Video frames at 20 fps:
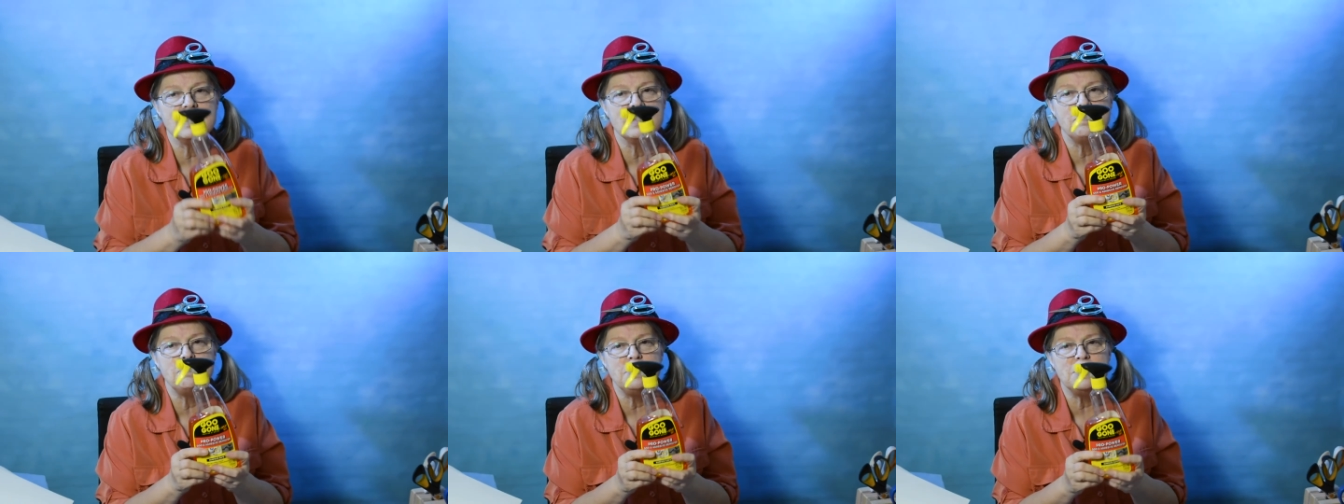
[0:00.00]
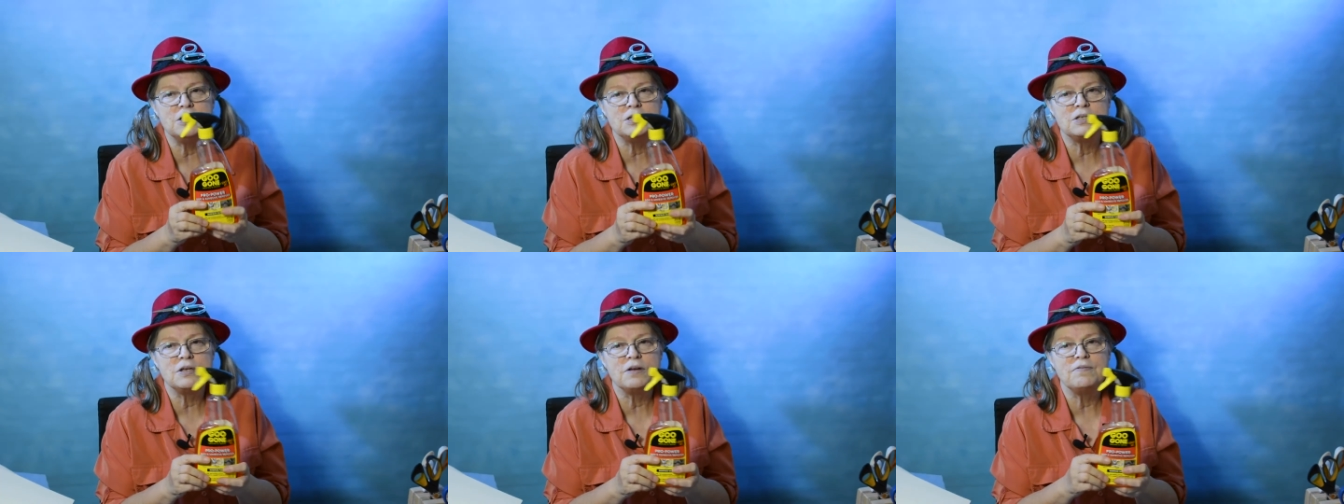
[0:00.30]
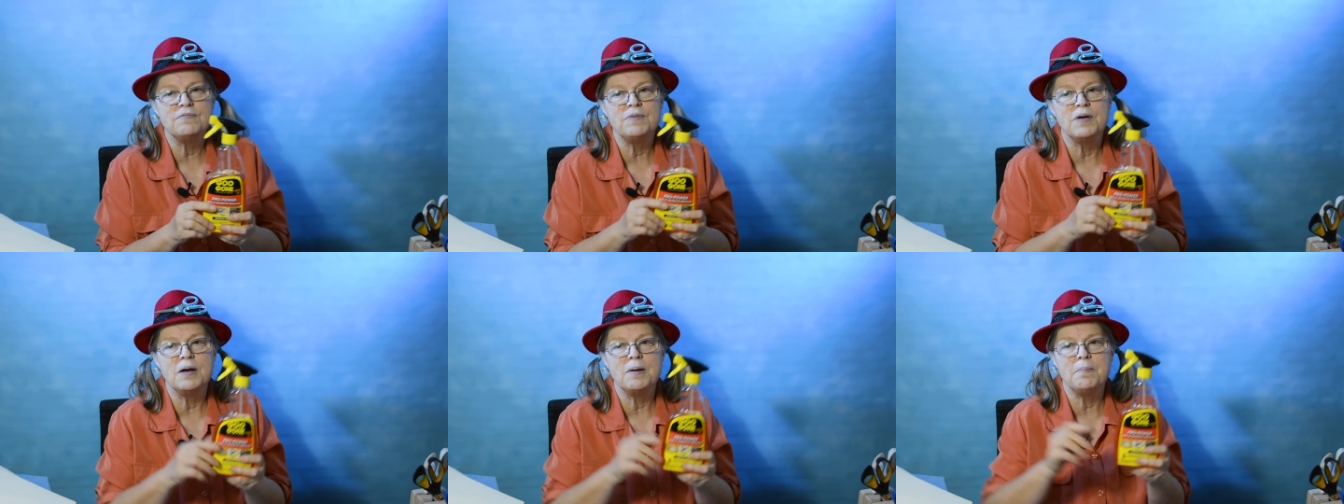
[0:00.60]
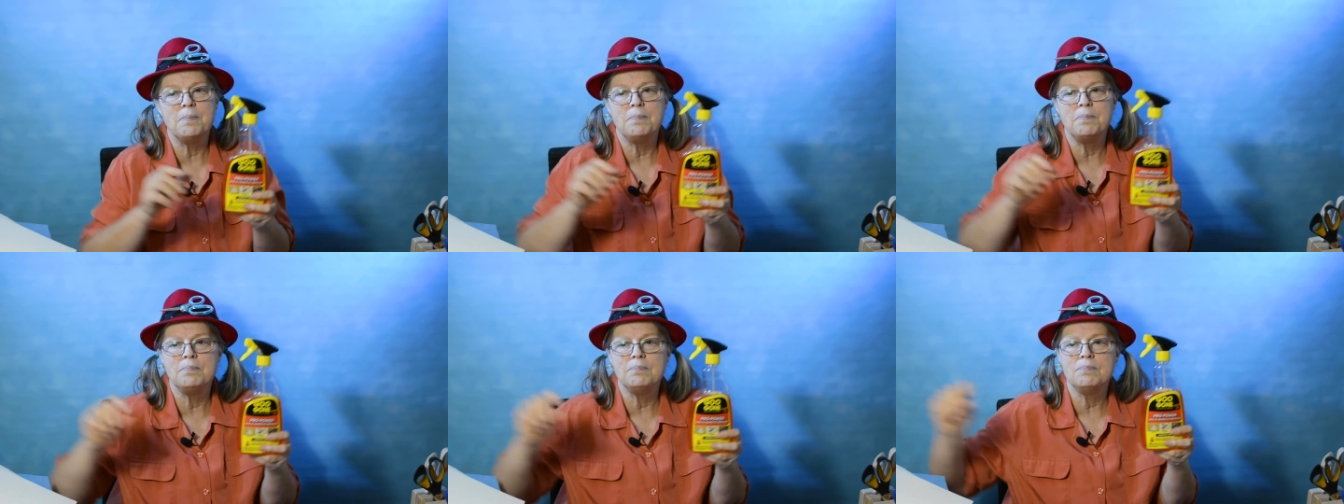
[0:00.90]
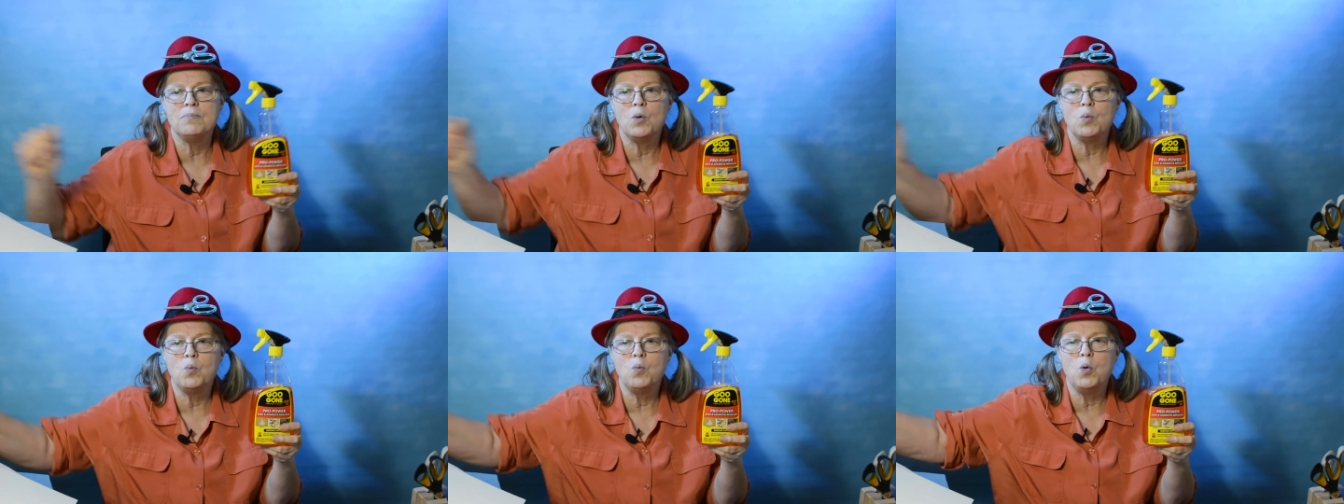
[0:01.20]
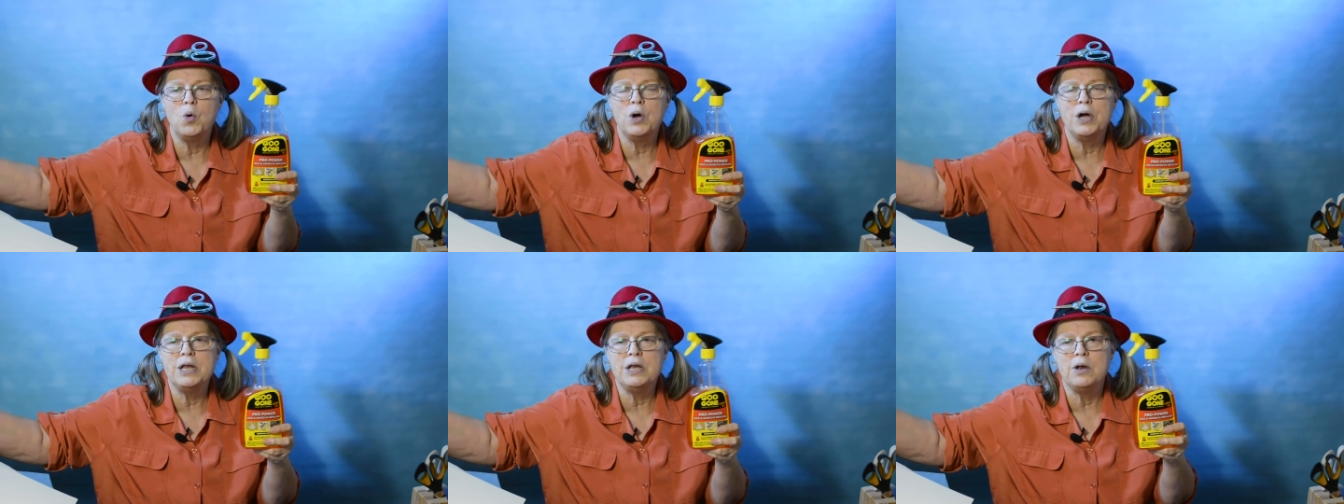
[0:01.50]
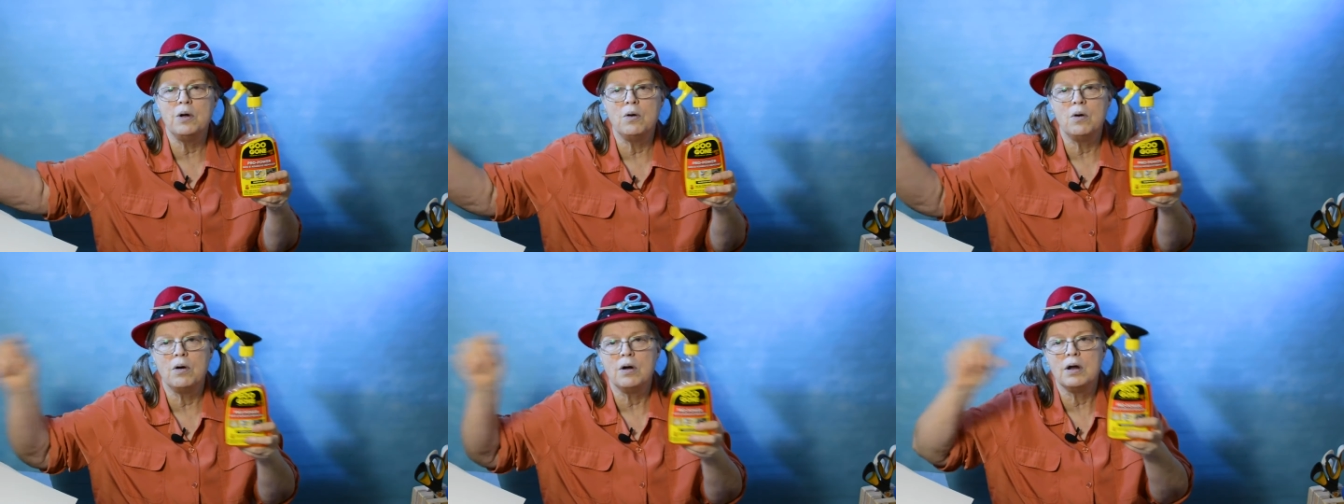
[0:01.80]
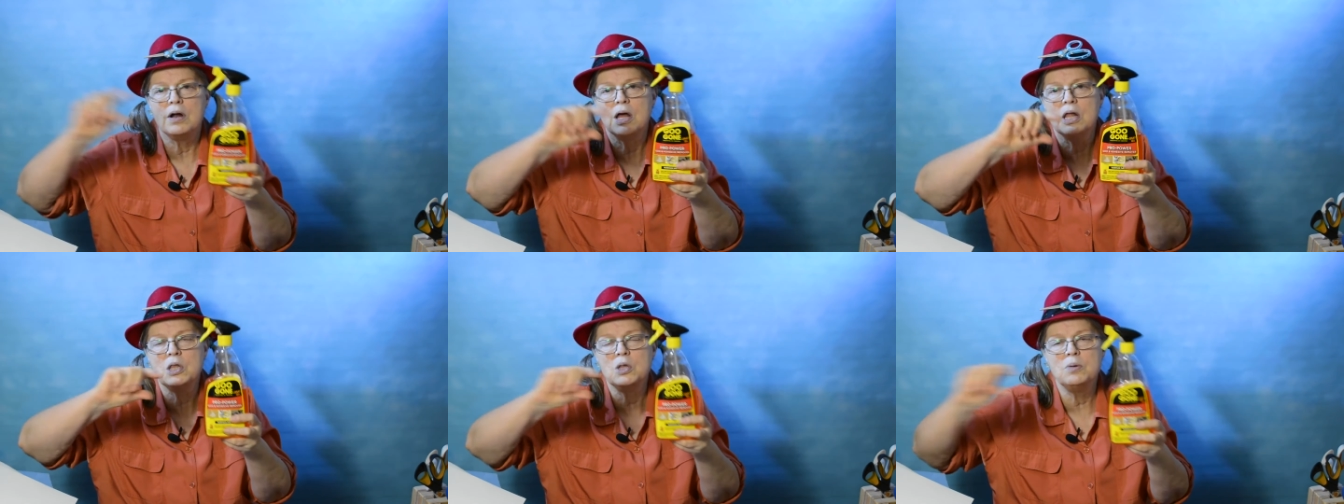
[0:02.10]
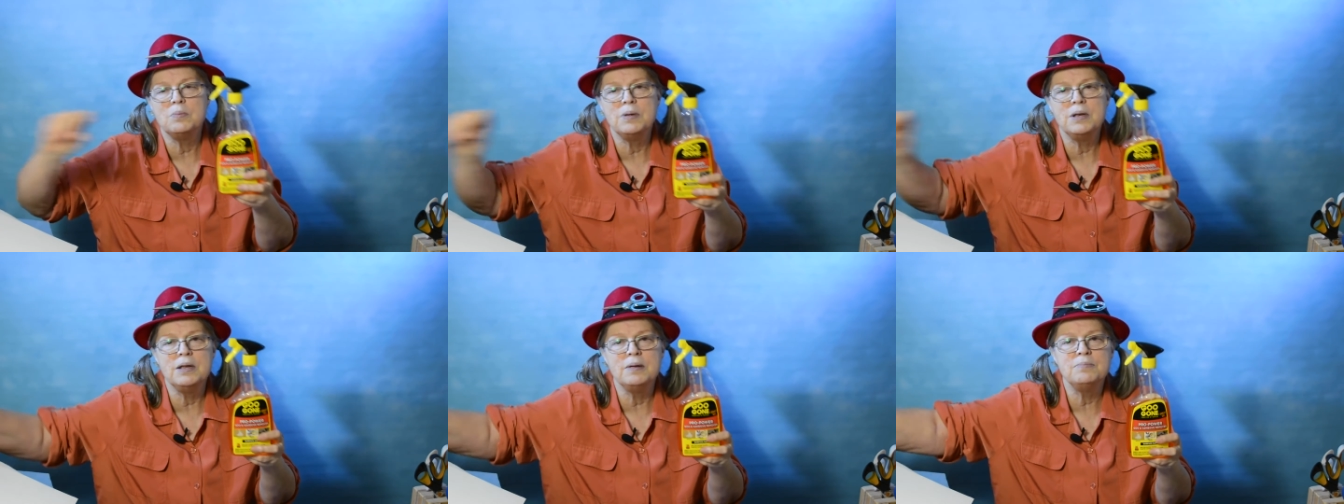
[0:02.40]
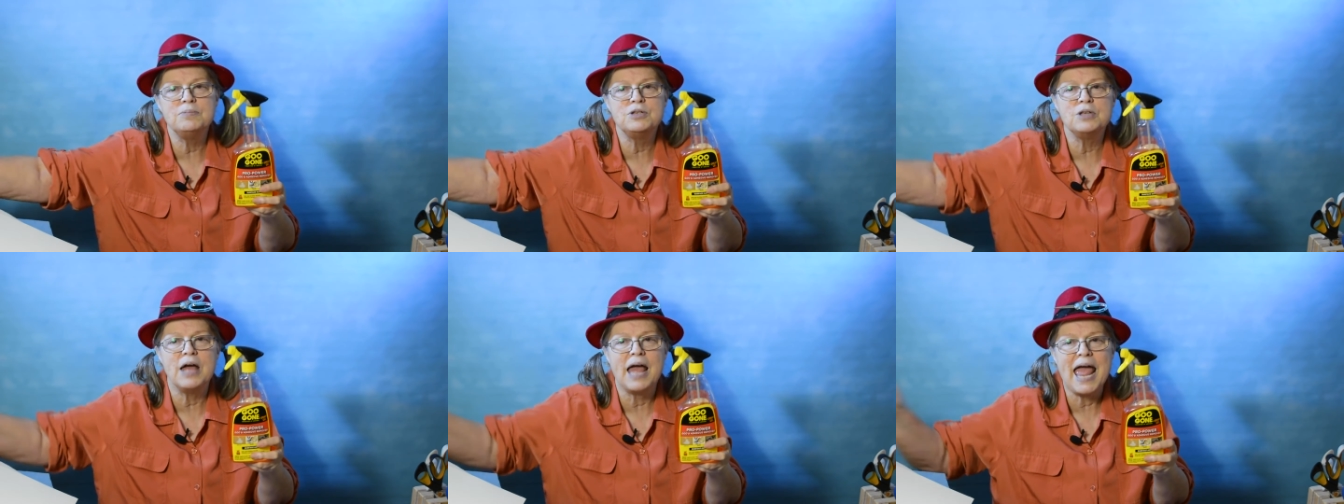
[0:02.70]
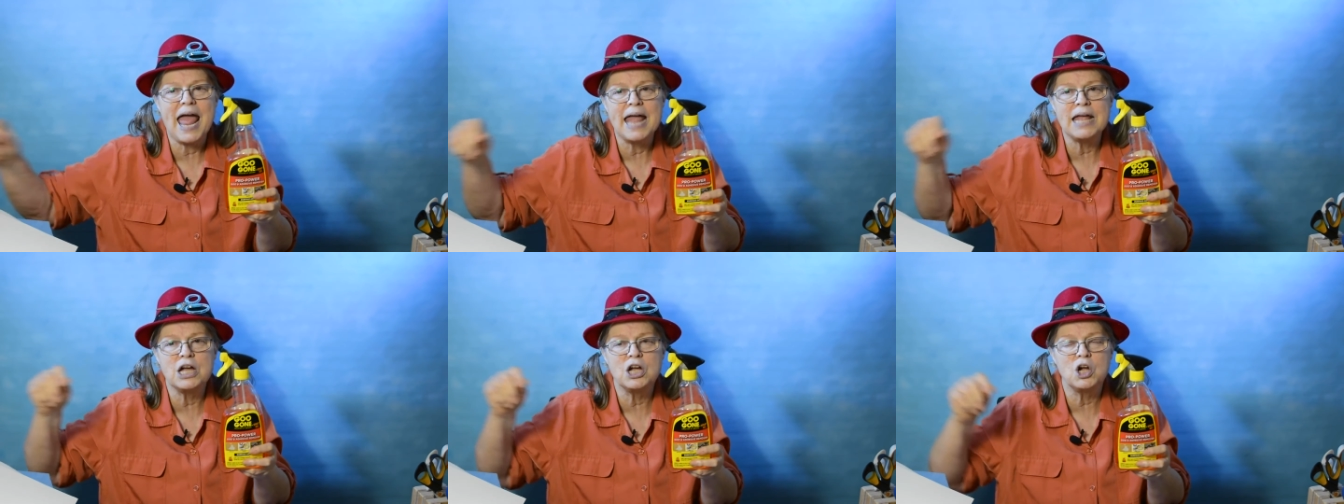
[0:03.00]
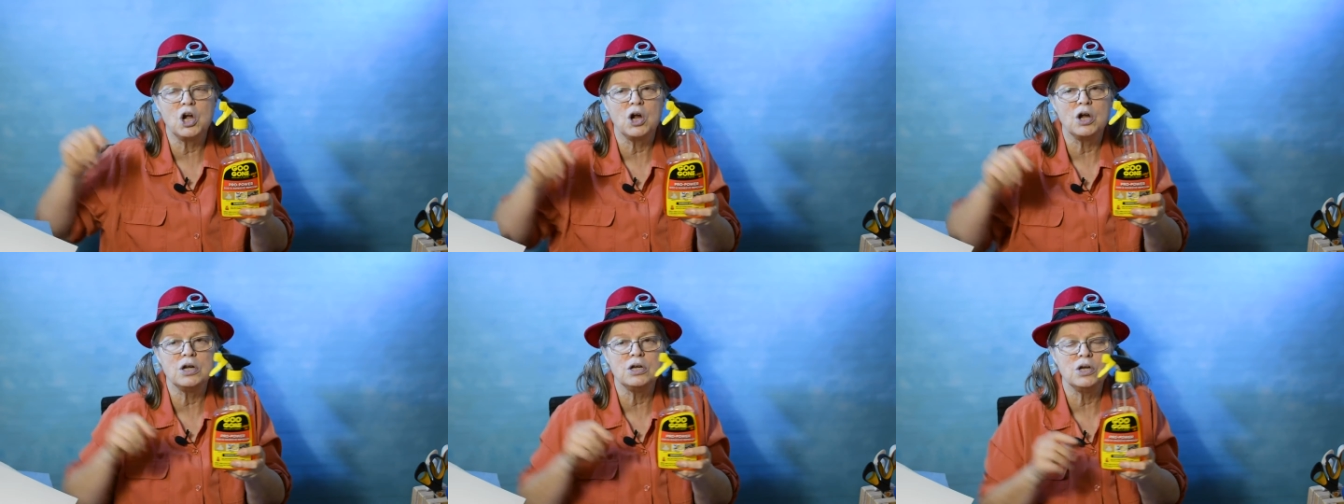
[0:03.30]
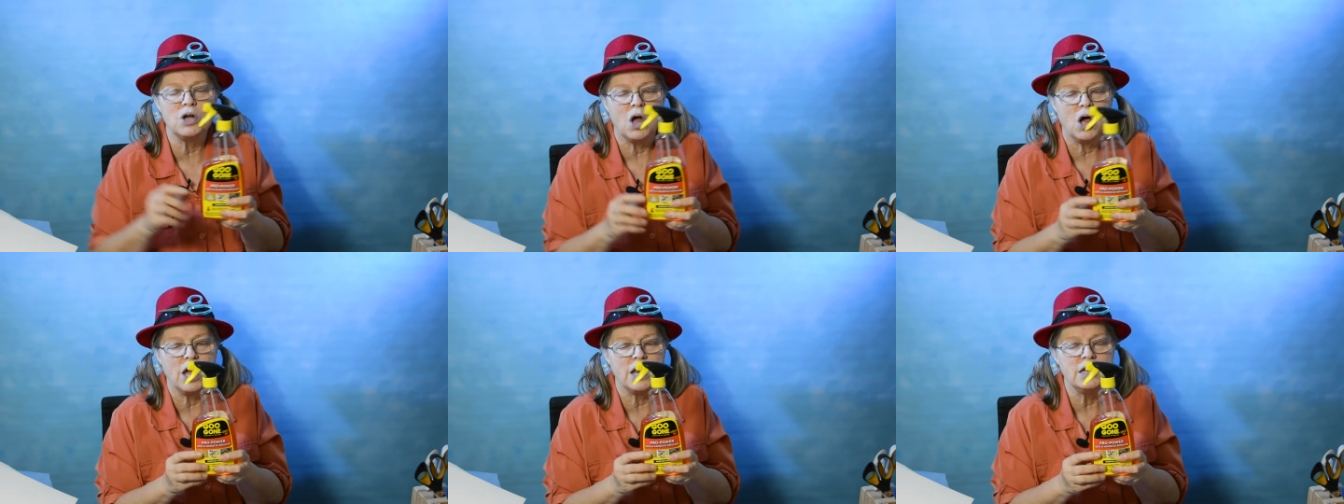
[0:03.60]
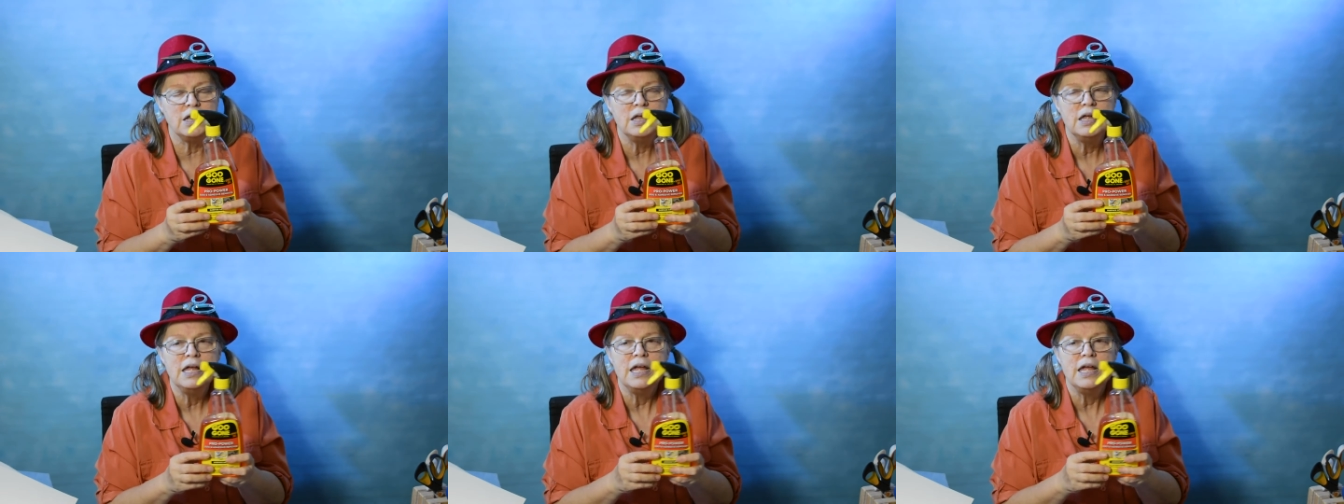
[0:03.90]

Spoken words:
piece of wood or aluminum to hang a curtain on,